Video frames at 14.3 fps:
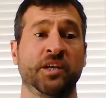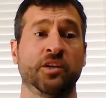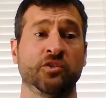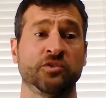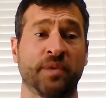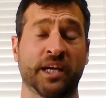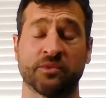I mean, it
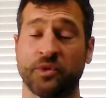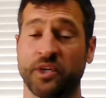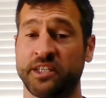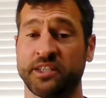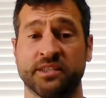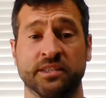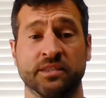goes back to what
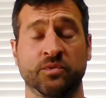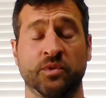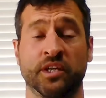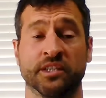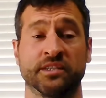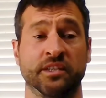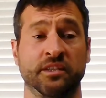I
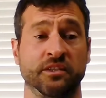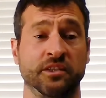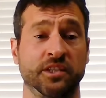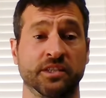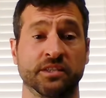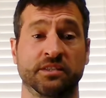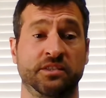said
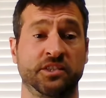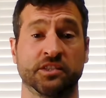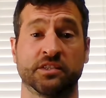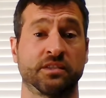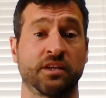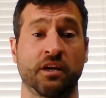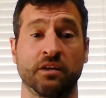earlier is
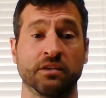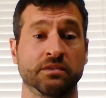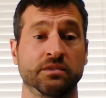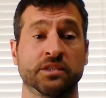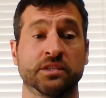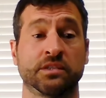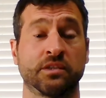just start
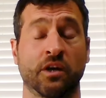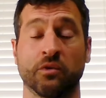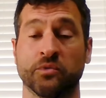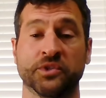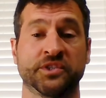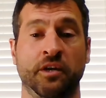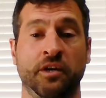
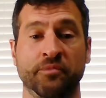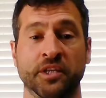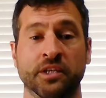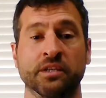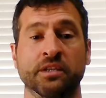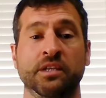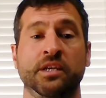with
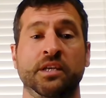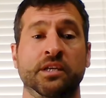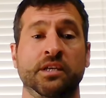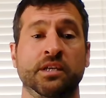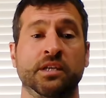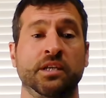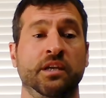something.
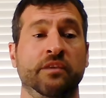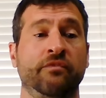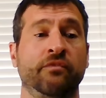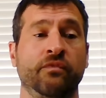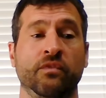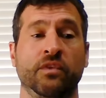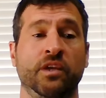
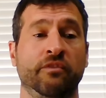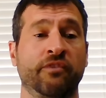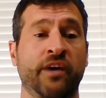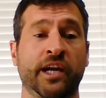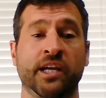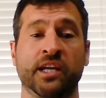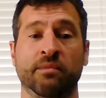If
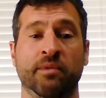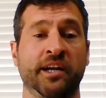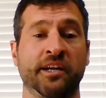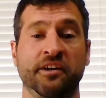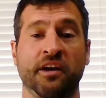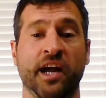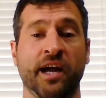I can get them
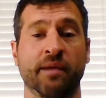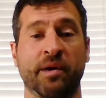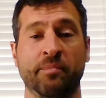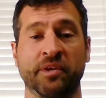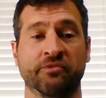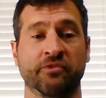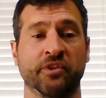onto your app, I
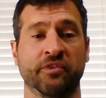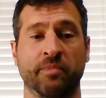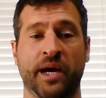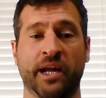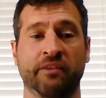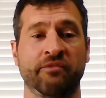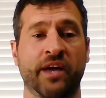mean, for the
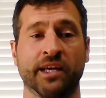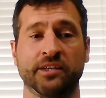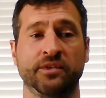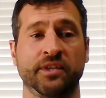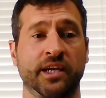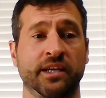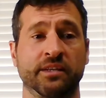amount of
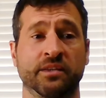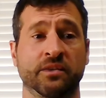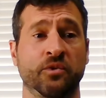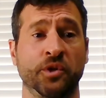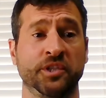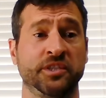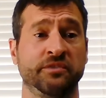value that the
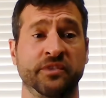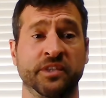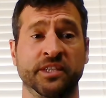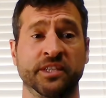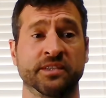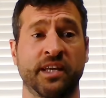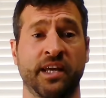CoryG
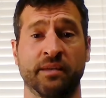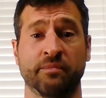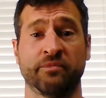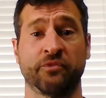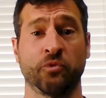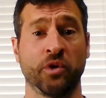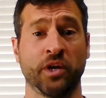Fitness
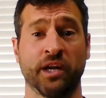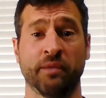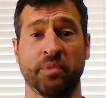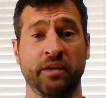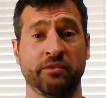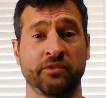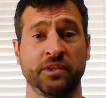app, for what I
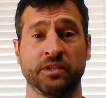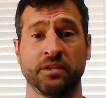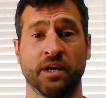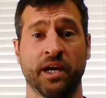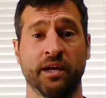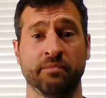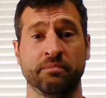pay for your
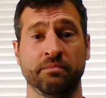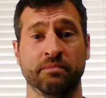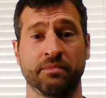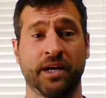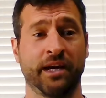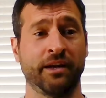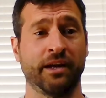app,
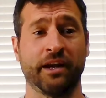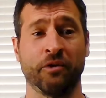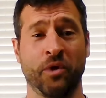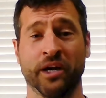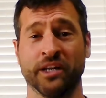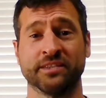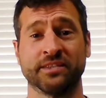I don't
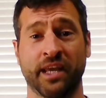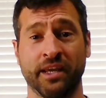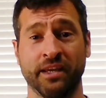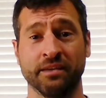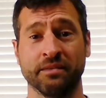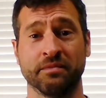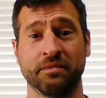want to say
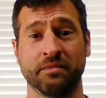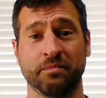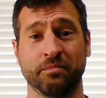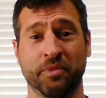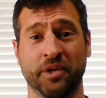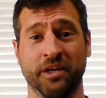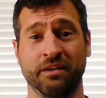it,
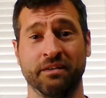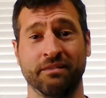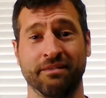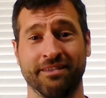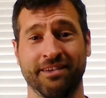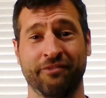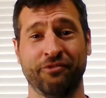but
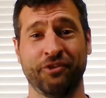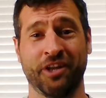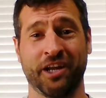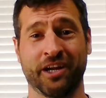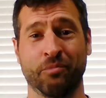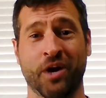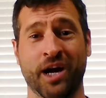I feel
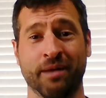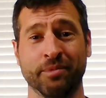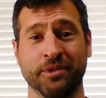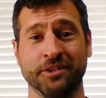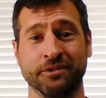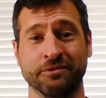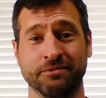like I'm
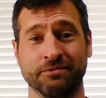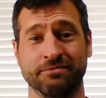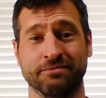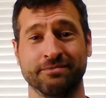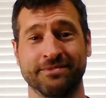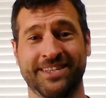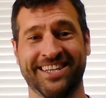robbing you.
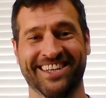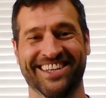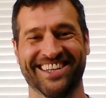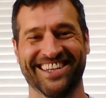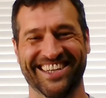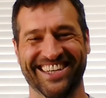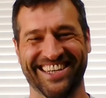
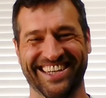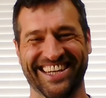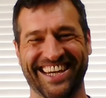Yeah.